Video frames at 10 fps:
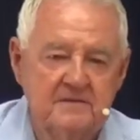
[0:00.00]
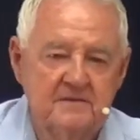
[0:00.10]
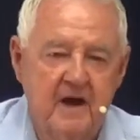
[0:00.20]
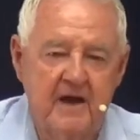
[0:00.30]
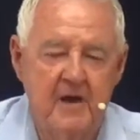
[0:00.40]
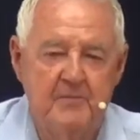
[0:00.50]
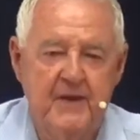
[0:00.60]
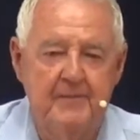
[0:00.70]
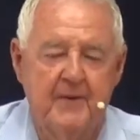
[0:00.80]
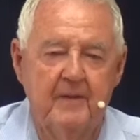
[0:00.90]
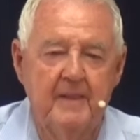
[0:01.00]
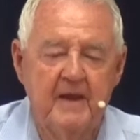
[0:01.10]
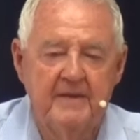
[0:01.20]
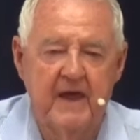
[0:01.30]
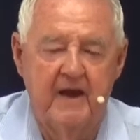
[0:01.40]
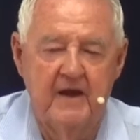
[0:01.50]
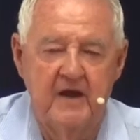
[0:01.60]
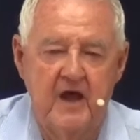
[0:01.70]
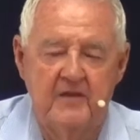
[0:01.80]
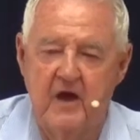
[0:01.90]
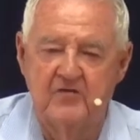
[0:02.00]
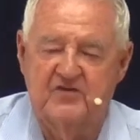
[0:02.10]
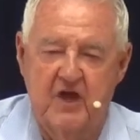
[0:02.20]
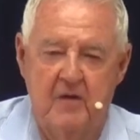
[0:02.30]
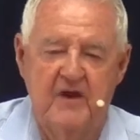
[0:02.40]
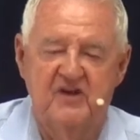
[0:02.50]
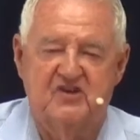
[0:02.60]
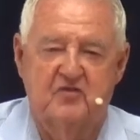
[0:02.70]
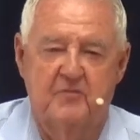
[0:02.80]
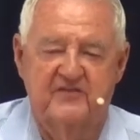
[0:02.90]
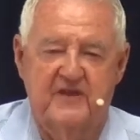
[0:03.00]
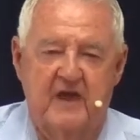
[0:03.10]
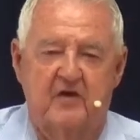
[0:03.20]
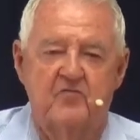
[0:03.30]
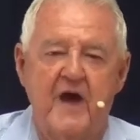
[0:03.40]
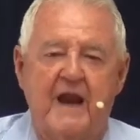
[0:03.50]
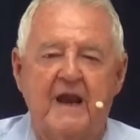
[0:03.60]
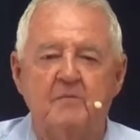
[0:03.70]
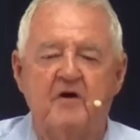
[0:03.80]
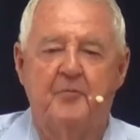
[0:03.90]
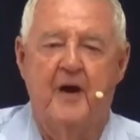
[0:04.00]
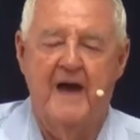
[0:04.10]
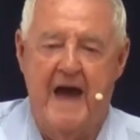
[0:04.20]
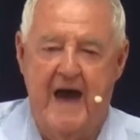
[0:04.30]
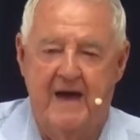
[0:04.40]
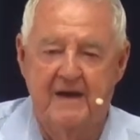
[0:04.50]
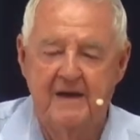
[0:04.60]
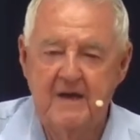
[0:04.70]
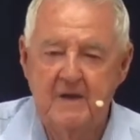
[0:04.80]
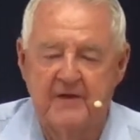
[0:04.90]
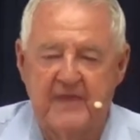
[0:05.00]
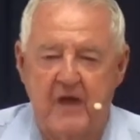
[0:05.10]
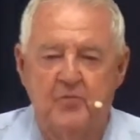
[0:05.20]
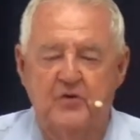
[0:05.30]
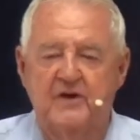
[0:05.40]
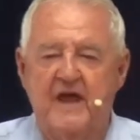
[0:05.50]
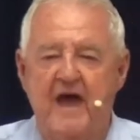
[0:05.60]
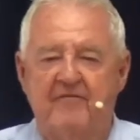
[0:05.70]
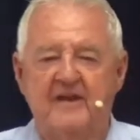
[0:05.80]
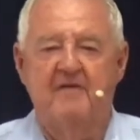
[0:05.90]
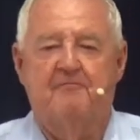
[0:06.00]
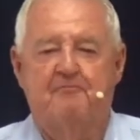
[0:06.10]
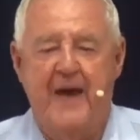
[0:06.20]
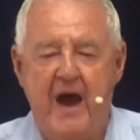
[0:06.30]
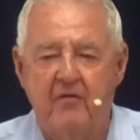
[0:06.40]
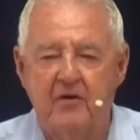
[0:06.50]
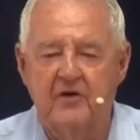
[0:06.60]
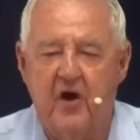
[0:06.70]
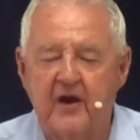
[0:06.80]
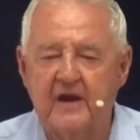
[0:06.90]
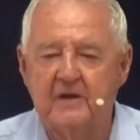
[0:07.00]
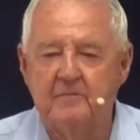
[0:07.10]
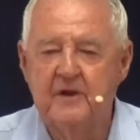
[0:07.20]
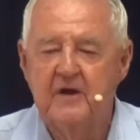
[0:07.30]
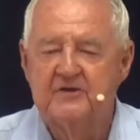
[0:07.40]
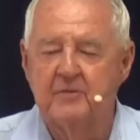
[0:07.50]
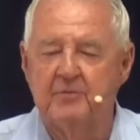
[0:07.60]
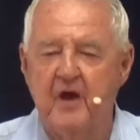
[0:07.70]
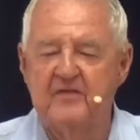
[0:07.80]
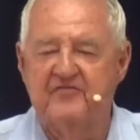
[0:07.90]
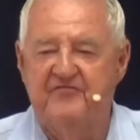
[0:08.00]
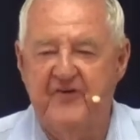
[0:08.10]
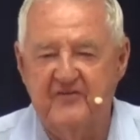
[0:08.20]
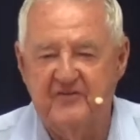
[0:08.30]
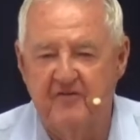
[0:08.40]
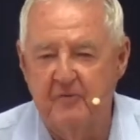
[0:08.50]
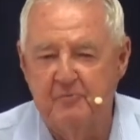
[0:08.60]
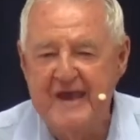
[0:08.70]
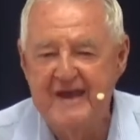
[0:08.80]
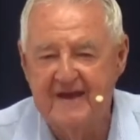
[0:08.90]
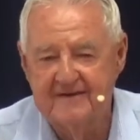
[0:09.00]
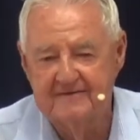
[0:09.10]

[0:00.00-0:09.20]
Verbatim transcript: I know people that know so many scriptures they can rattle them off by heart, but they wouldn't have enough power of God in them to blow the fuzz off a peanut.